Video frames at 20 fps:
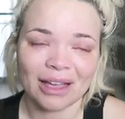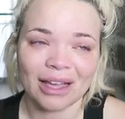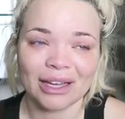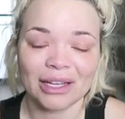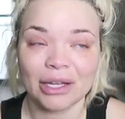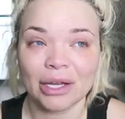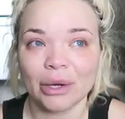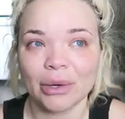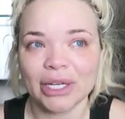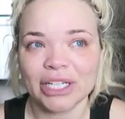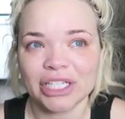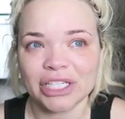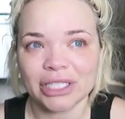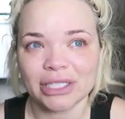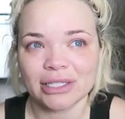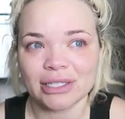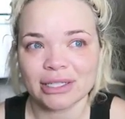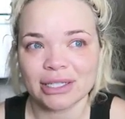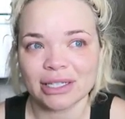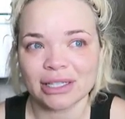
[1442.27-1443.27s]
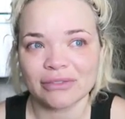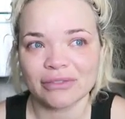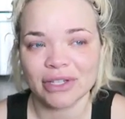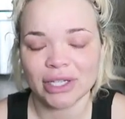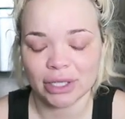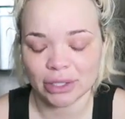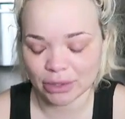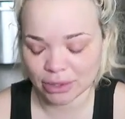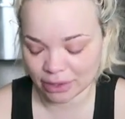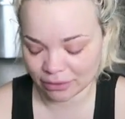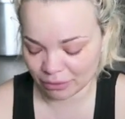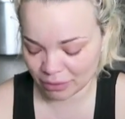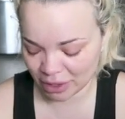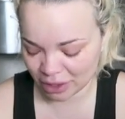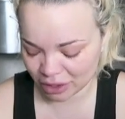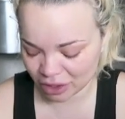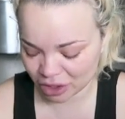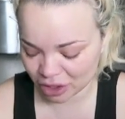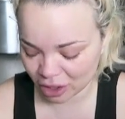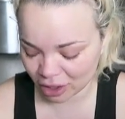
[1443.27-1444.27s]
I know I should delete the videos of
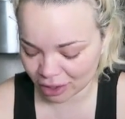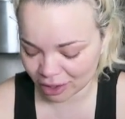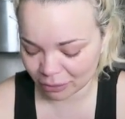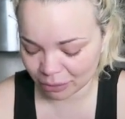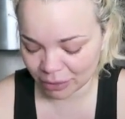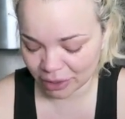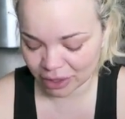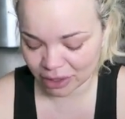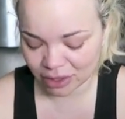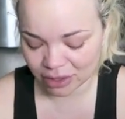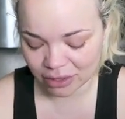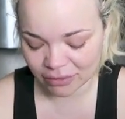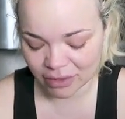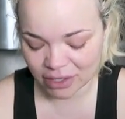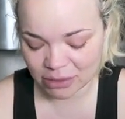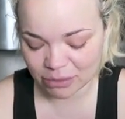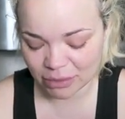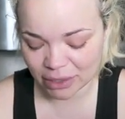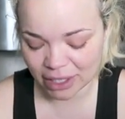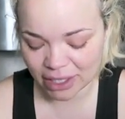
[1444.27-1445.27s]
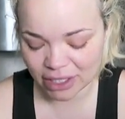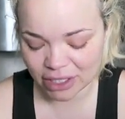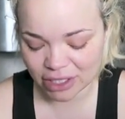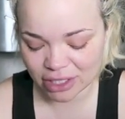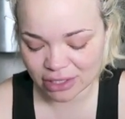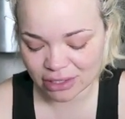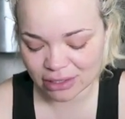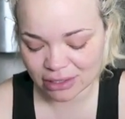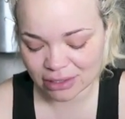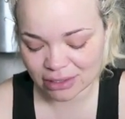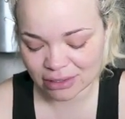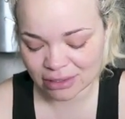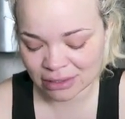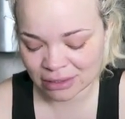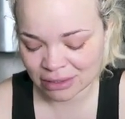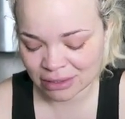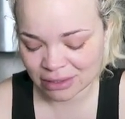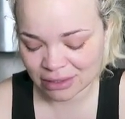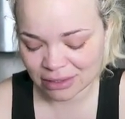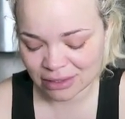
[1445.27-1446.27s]
me and Sean and pictures of us, but I
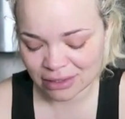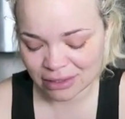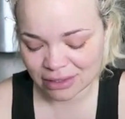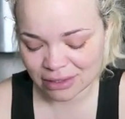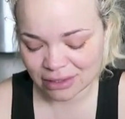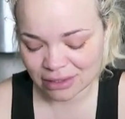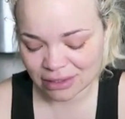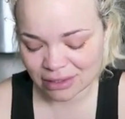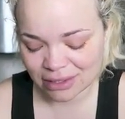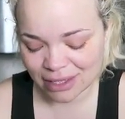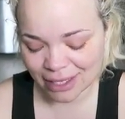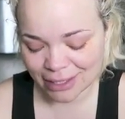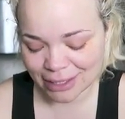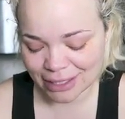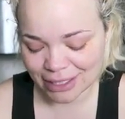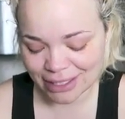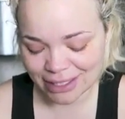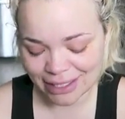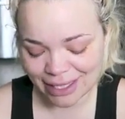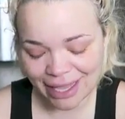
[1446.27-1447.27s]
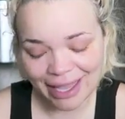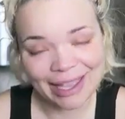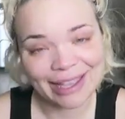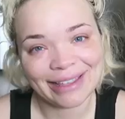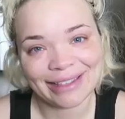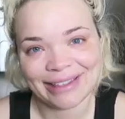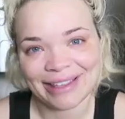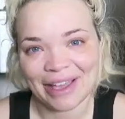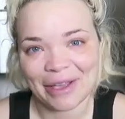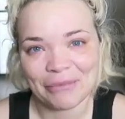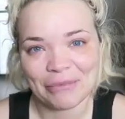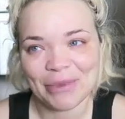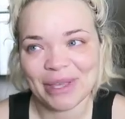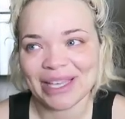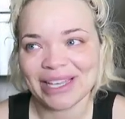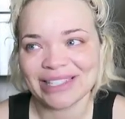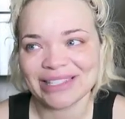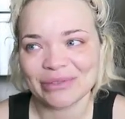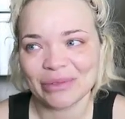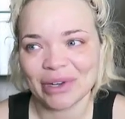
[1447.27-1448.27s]
just can't yet,
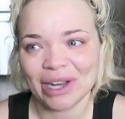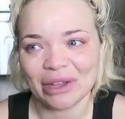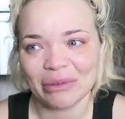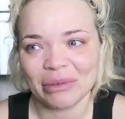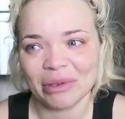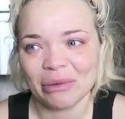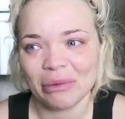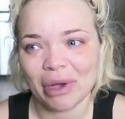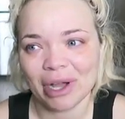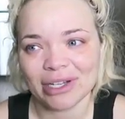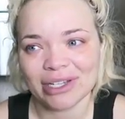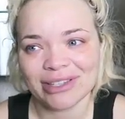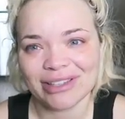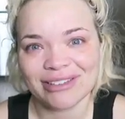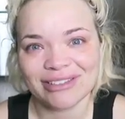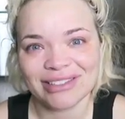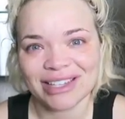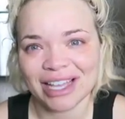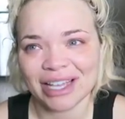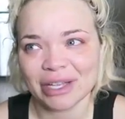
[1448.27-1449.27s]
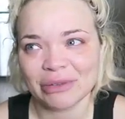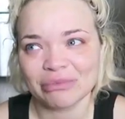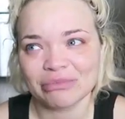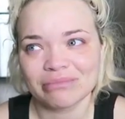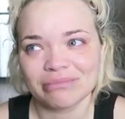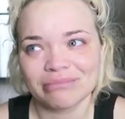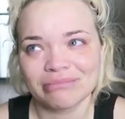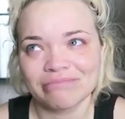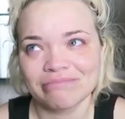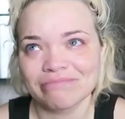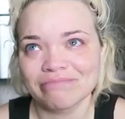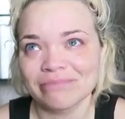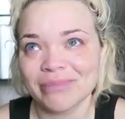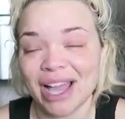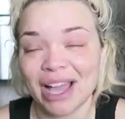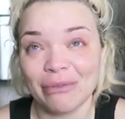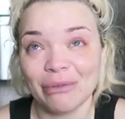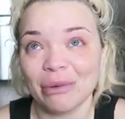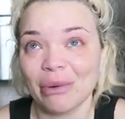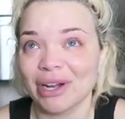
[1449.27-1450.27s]
because when I rewatch those, I
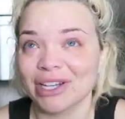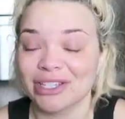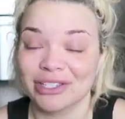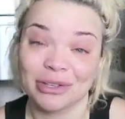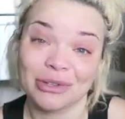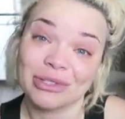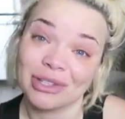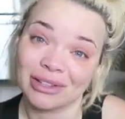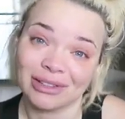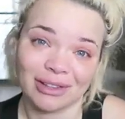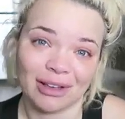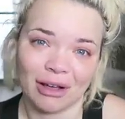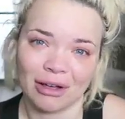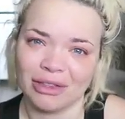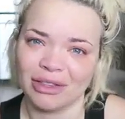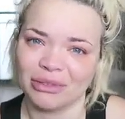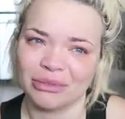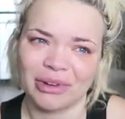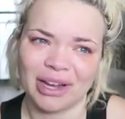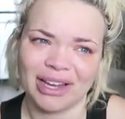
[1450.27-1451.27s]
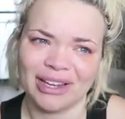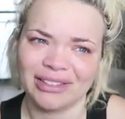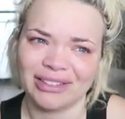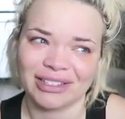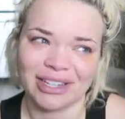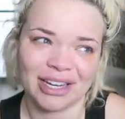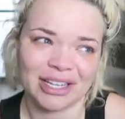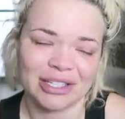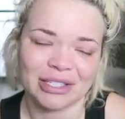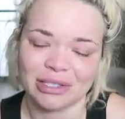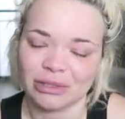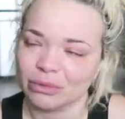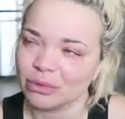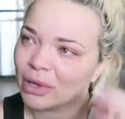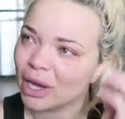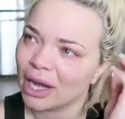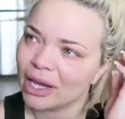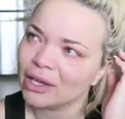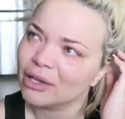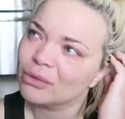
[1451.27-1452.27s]
rewatch those on the regular. I
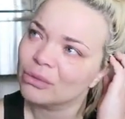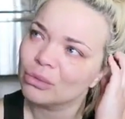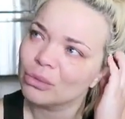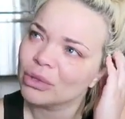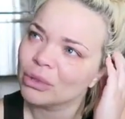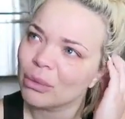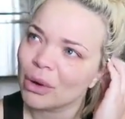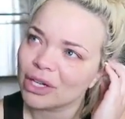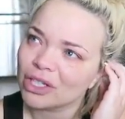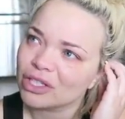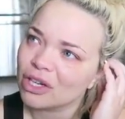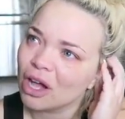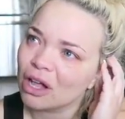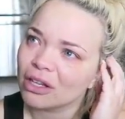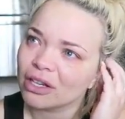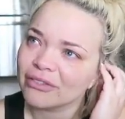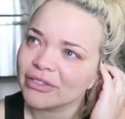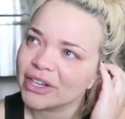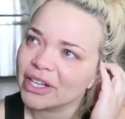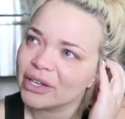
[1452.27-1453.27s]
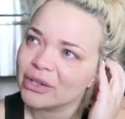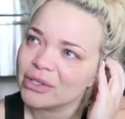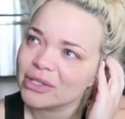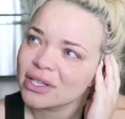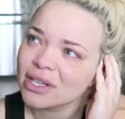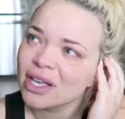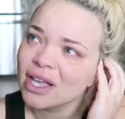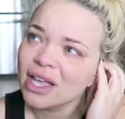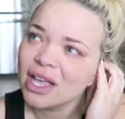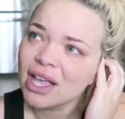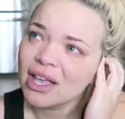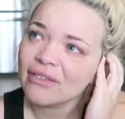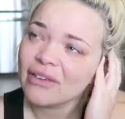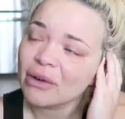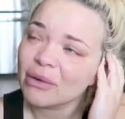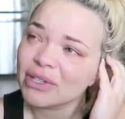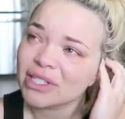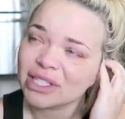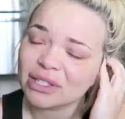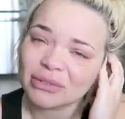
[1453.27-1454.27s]
rewatched all our videos. If
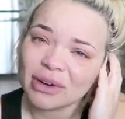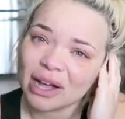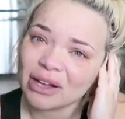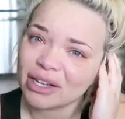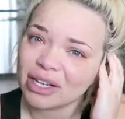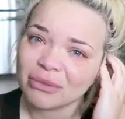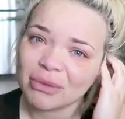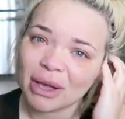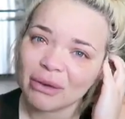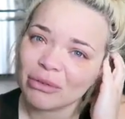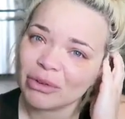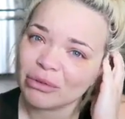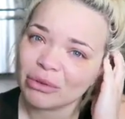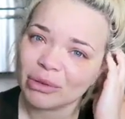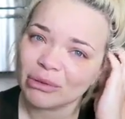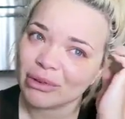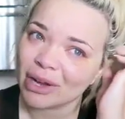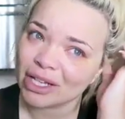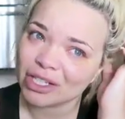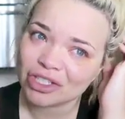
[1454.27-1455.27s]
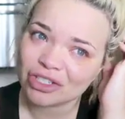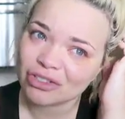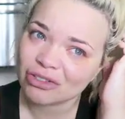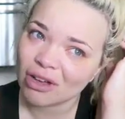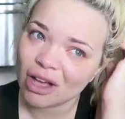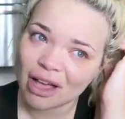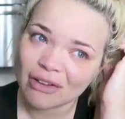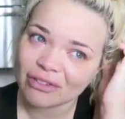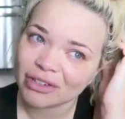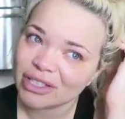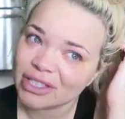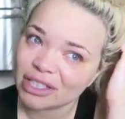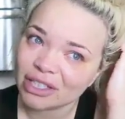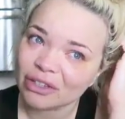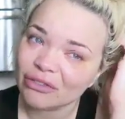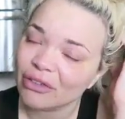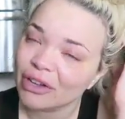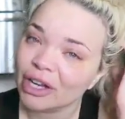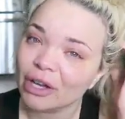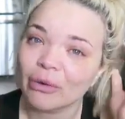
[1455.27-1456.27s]
I wasn't around him, I would rewatch every
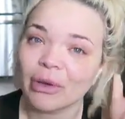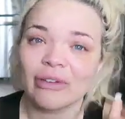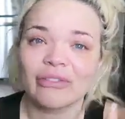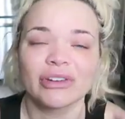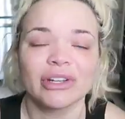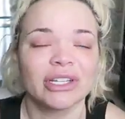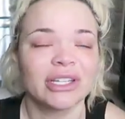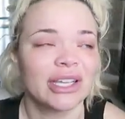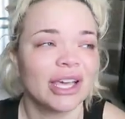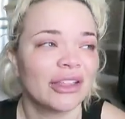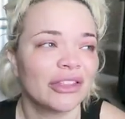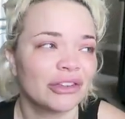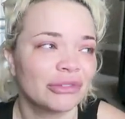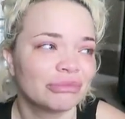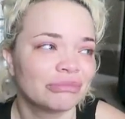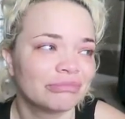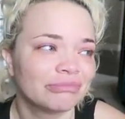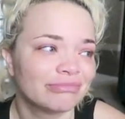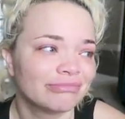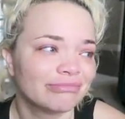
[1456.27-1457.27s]
single video we ever did together.